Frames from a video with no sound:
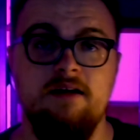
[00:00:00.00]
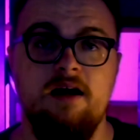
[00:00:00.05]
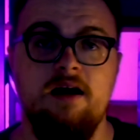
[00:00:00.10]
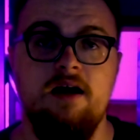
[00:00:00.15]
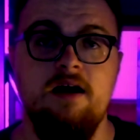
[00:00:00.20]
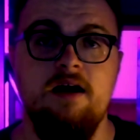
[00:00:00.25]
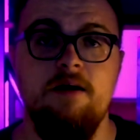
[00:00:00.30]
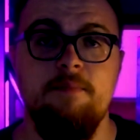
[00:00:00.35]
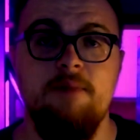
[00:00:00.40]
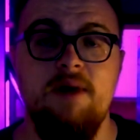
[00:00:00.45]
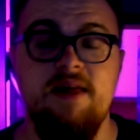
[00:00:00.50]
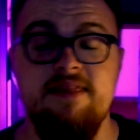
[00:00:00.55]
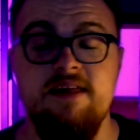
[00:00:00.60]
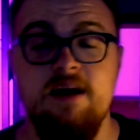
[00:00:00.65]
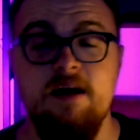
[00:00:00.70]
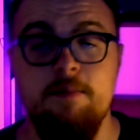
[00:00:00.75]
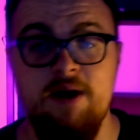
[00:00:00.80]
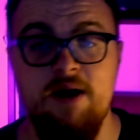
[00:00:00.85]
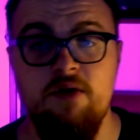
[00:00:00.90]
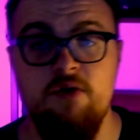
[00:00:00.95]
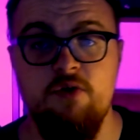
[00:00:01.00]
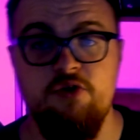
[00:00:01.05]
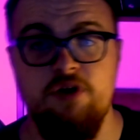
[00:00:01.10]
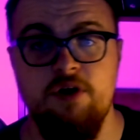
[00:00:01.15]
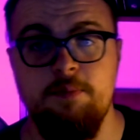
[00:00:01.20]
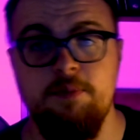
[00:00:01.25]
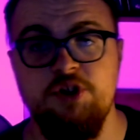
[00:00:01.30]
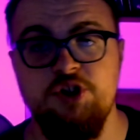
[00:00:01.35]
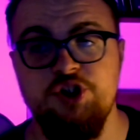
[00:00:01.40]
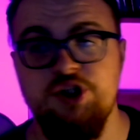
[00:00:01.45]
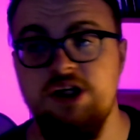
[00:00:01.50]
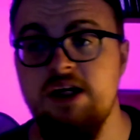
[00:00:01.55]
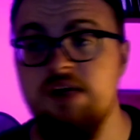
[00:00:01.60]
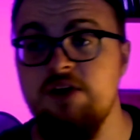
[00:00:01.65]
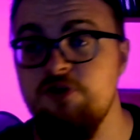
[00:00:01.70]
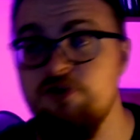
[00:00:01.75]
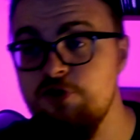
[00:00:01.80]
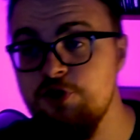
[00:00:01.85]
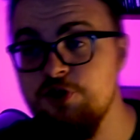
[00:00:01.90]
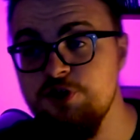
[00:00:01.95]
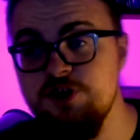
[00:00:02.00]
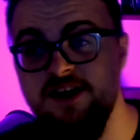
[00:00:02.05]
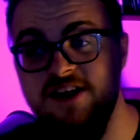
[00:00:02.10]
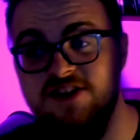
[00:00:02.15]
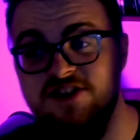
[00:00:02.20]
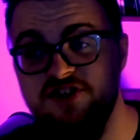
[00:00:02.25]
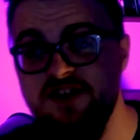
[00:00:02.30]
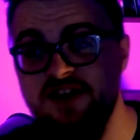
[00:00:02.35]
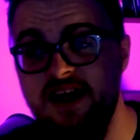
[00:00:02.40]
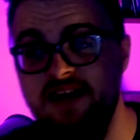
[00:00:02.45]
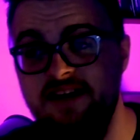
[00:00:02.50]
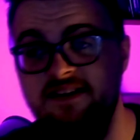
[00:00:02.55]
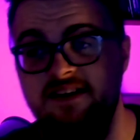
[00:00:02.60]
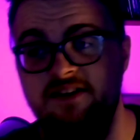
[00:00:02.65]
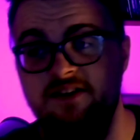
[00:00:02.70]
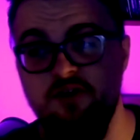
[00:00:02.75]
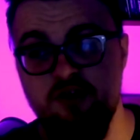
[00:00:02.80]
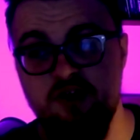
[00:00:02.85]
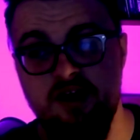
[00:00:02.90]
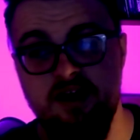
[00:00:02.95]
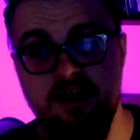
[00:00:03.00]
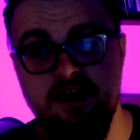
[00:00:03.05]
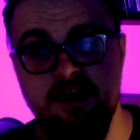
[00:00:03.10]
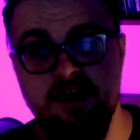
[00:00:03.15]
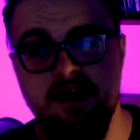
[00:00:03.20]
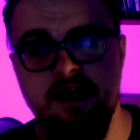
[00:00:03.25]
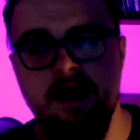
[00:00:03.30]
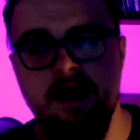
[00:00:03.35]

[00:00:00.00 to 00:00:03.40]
I think about this RPG is just the aesthetic design.